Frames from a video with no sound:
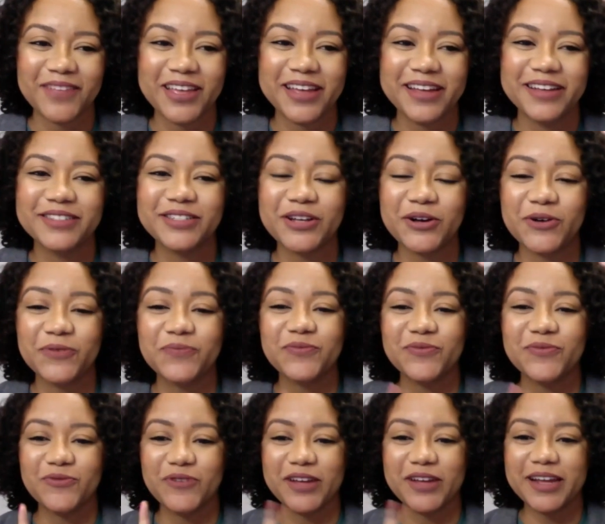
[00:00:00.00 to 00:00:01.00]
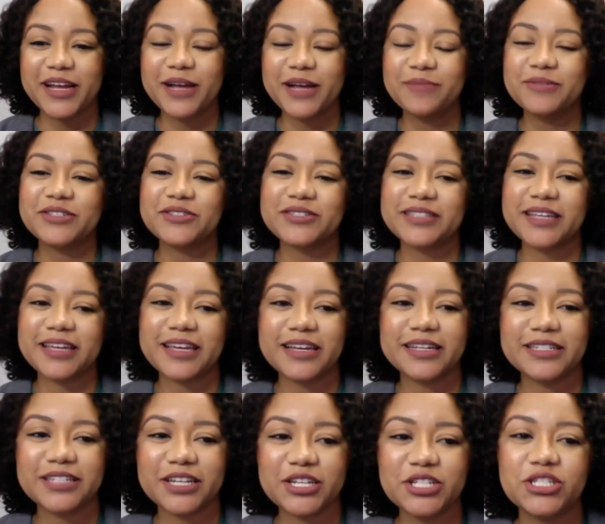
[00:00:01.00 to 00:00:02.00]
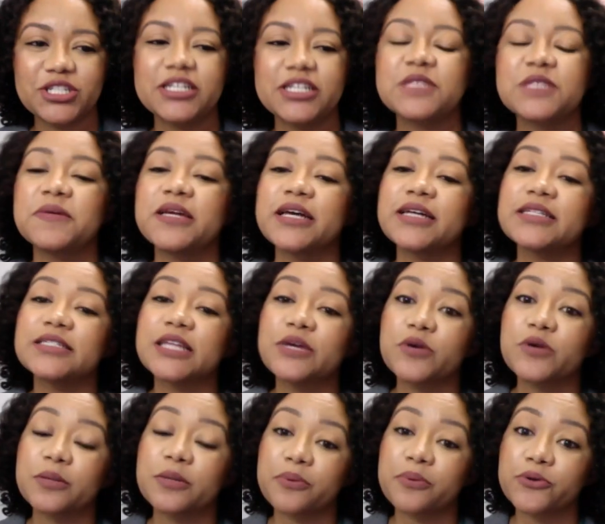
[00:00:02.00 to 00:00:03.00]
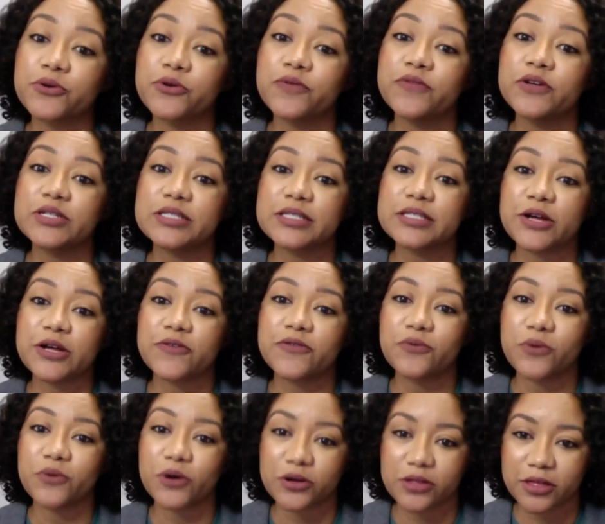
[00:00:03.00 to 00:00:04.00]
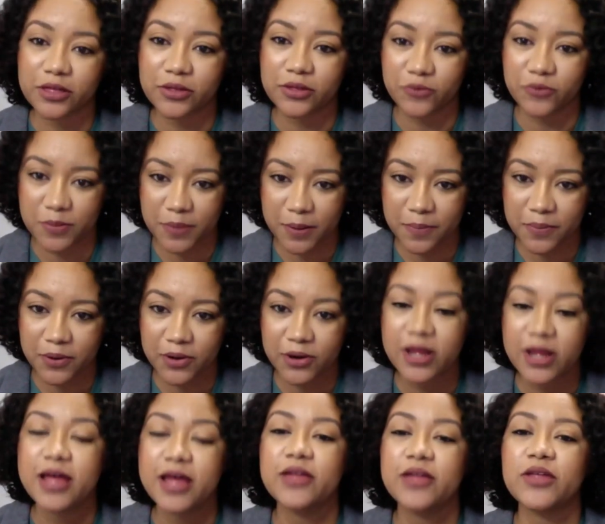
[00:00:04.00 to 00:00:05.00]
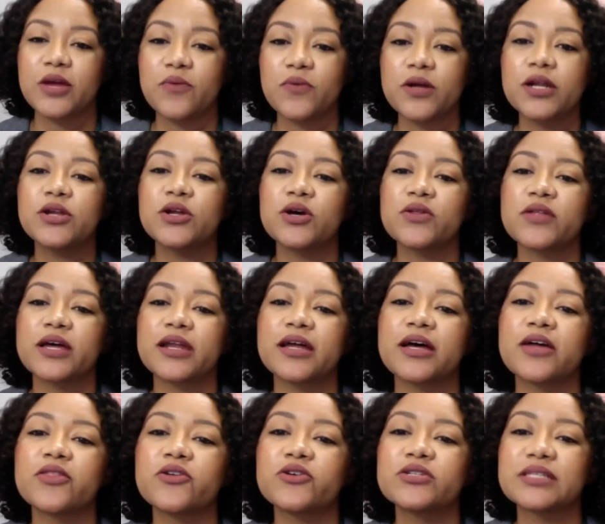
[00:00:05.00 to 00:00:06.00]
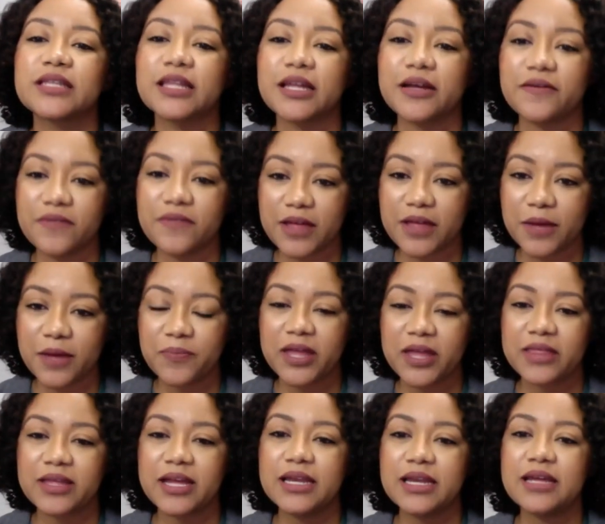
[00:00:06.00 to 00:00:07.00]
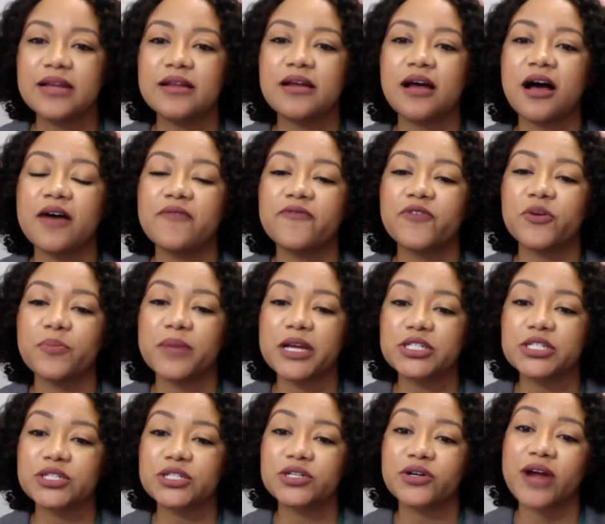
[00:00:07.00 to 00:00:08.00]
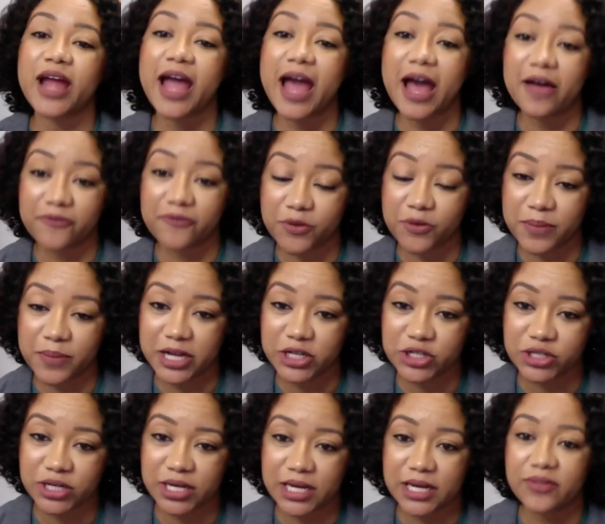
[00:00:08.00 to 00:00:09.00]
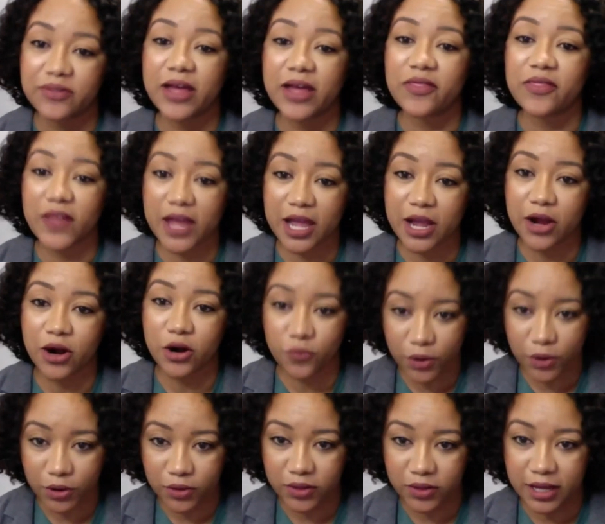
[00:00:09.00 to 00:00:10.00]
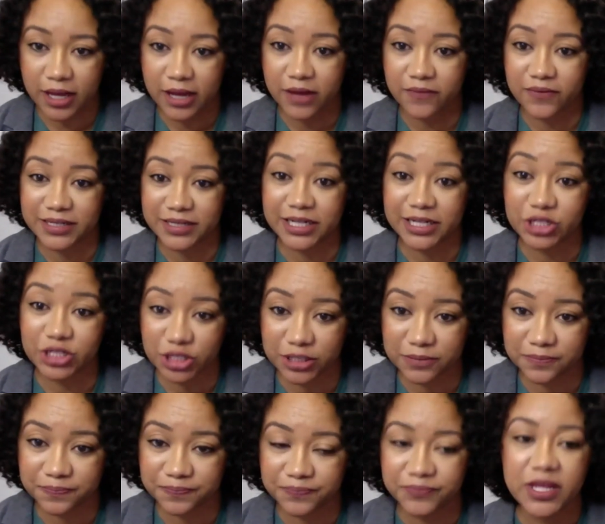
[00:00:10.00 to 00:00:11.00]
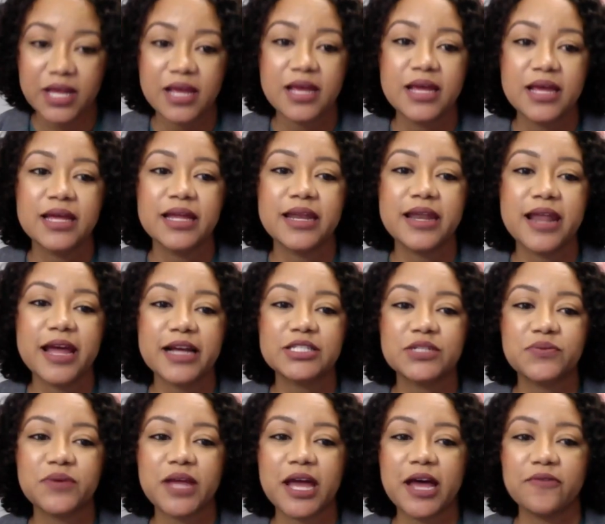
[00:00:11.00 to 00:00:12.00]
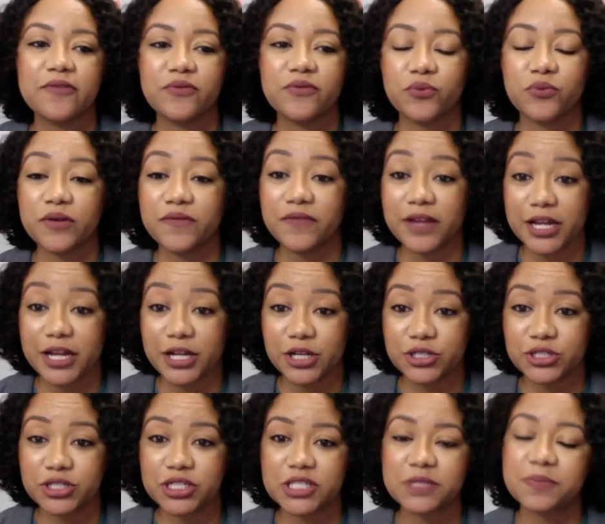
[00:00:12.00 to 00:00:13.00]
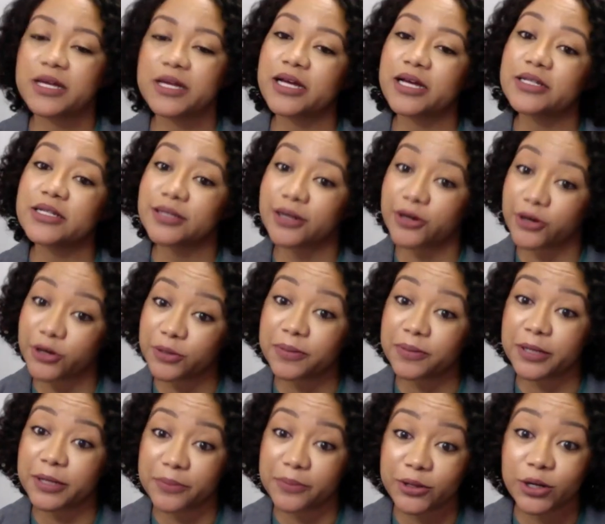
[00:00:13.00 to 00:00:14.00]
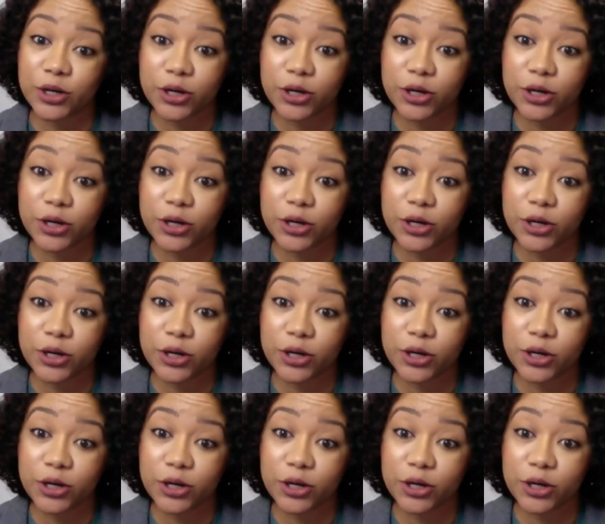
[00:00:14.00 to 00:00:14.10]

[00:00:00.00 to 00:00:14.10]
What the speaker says: So when it comes to seeking attention, it's because they want to prove their self-worth. Remember, they want to know that others love them and they need confirmation or affirmation that they are worthy of attention. Next, we have revenge is because hurt people,